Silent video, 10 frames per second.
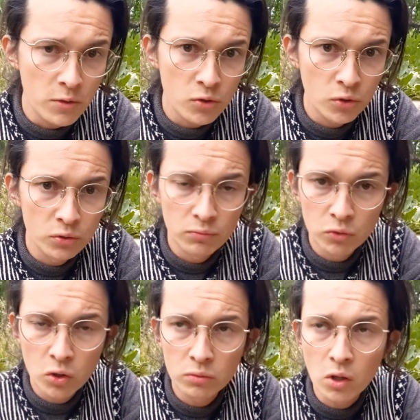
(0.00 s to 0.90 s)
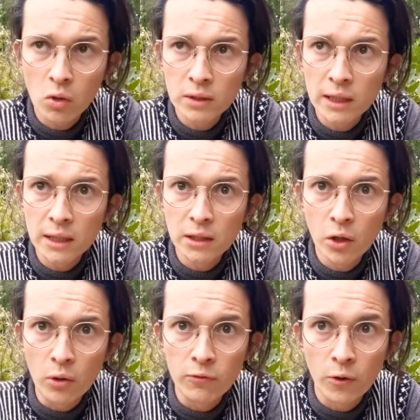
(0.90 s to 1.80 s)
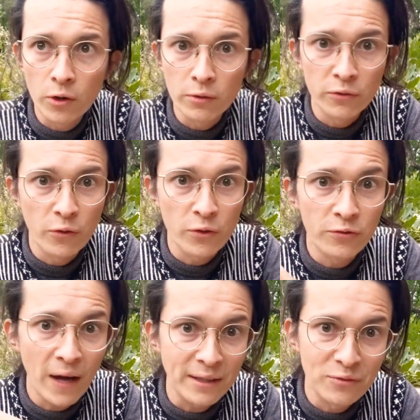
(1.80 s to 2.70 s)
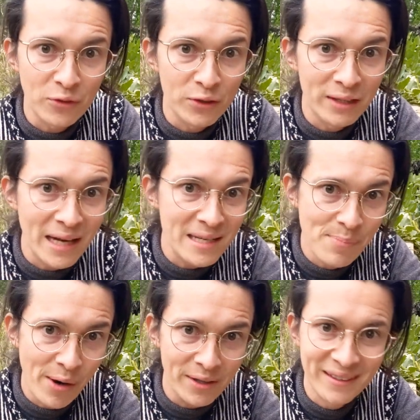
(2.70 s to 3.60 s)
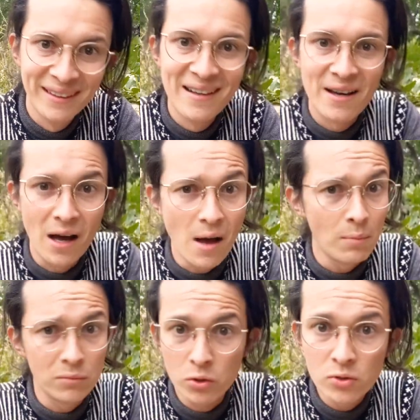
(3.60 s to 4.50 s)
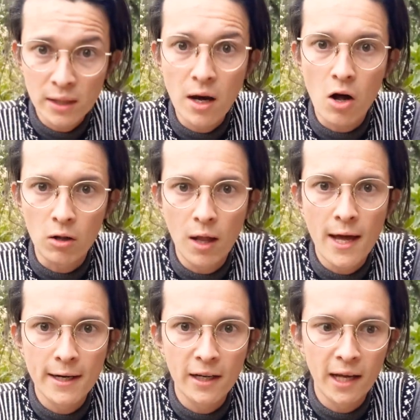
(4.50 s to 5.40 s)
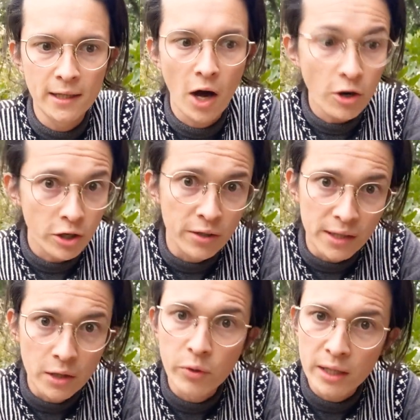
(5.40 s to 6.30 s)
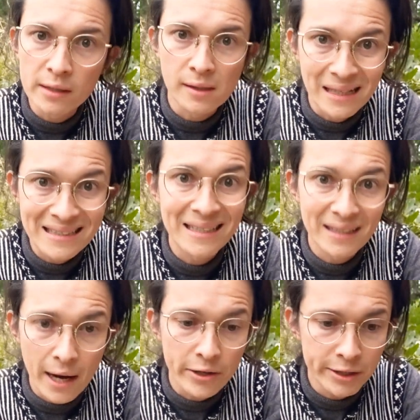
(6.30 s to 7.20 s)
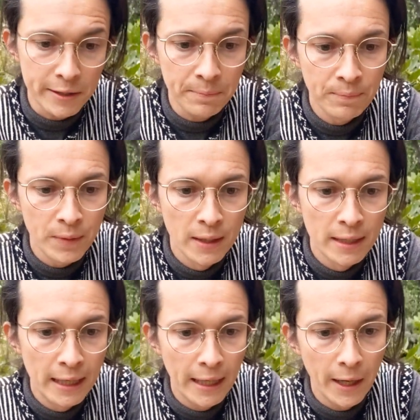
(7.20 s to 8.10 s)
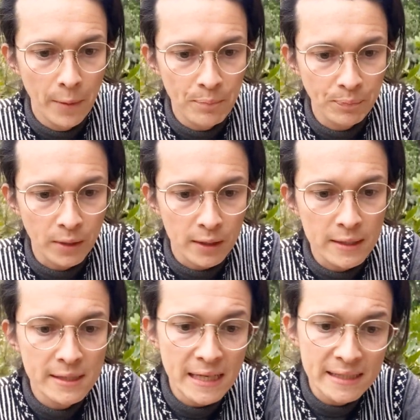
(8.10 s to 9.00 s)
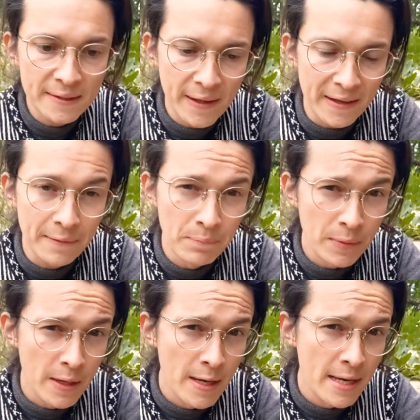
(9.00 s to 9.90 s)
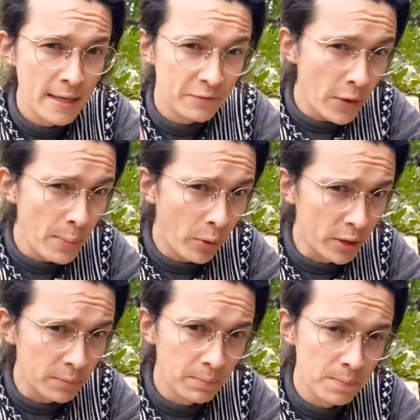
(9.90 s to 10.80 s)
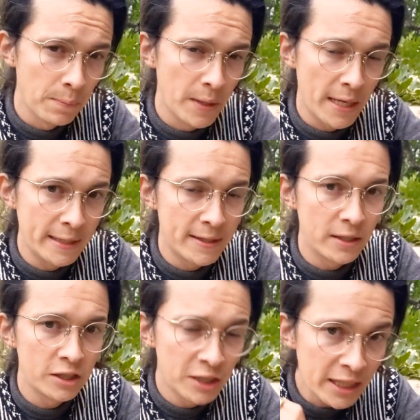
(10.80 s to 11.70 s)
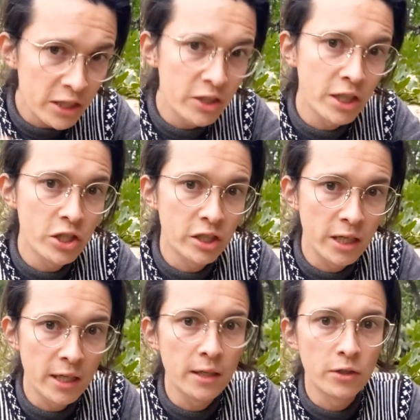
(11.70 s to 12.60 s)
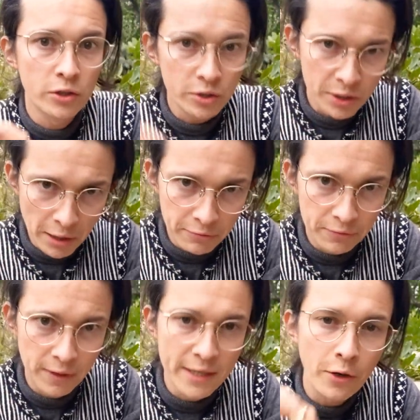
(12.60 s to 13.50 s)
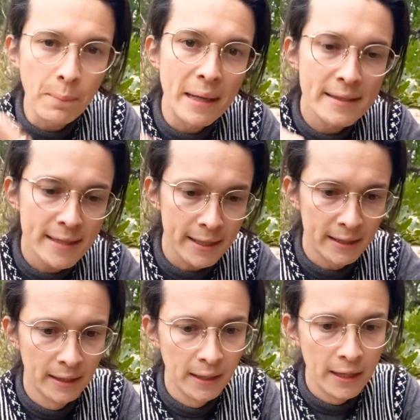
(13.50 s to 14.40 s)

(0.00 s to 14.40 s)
So don't only go for the fat, for the nice part. Use it all and honor the ingredient in its entirety. The sixth thing, very important, it's deconditioning yourself and your mindset.